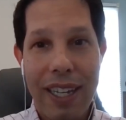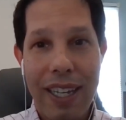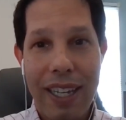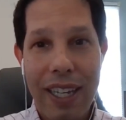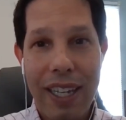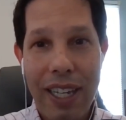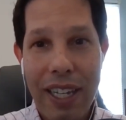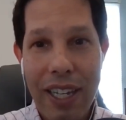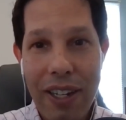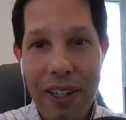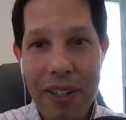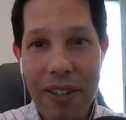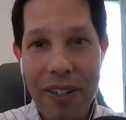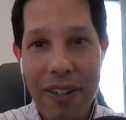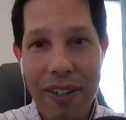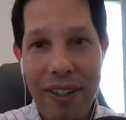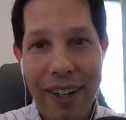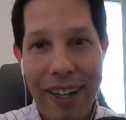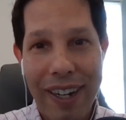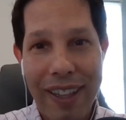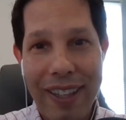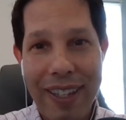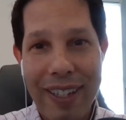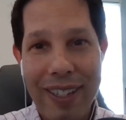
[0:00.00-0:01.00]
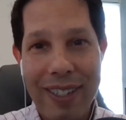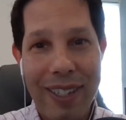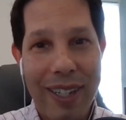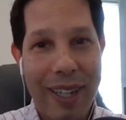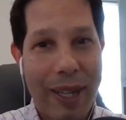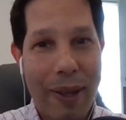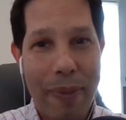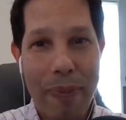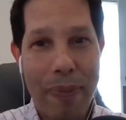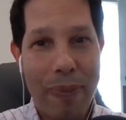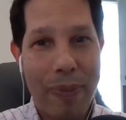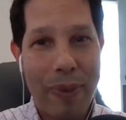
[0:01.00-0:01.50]
here in this
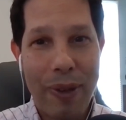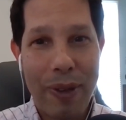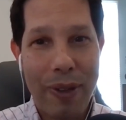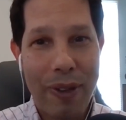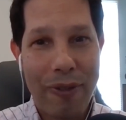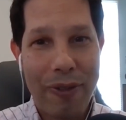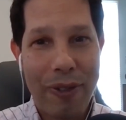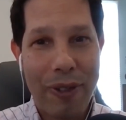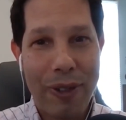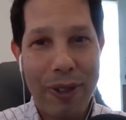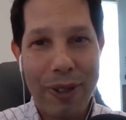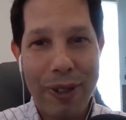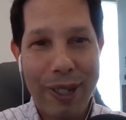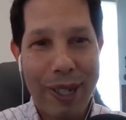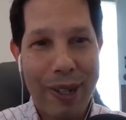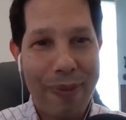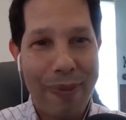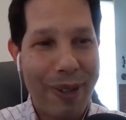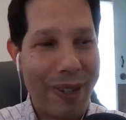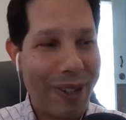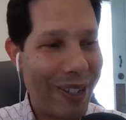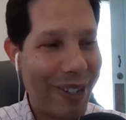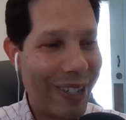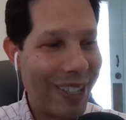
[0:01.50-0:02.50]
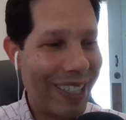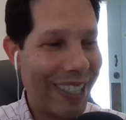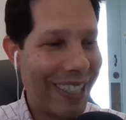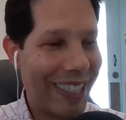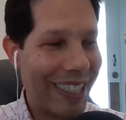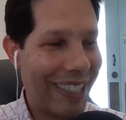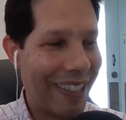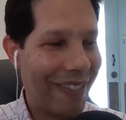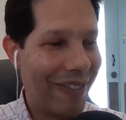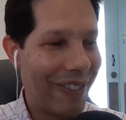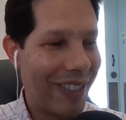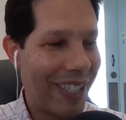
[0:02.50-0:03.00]
like beautiful
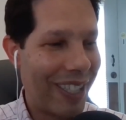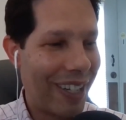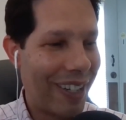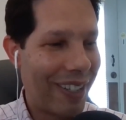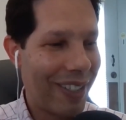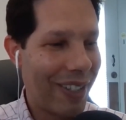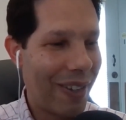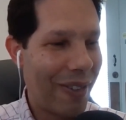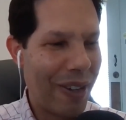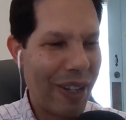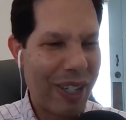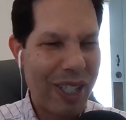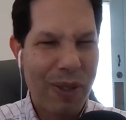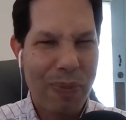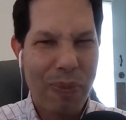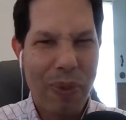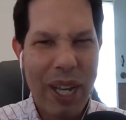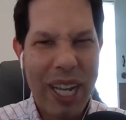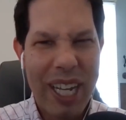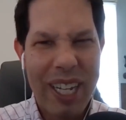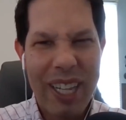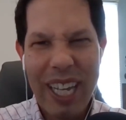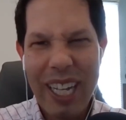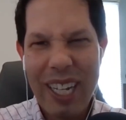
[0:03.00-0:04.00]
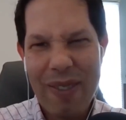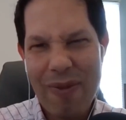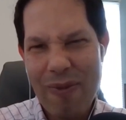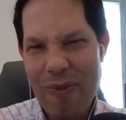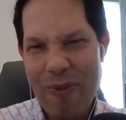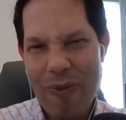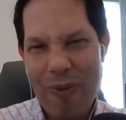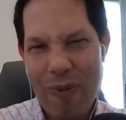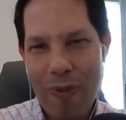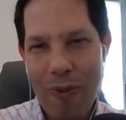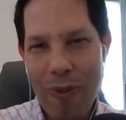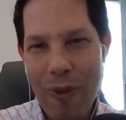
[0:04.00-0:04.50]
community of Sarasota? Explain like
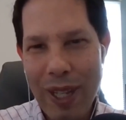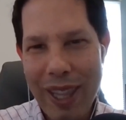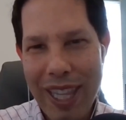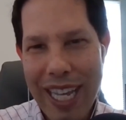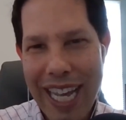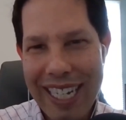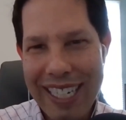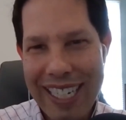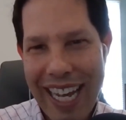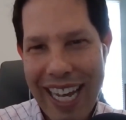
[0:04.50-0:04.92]
what that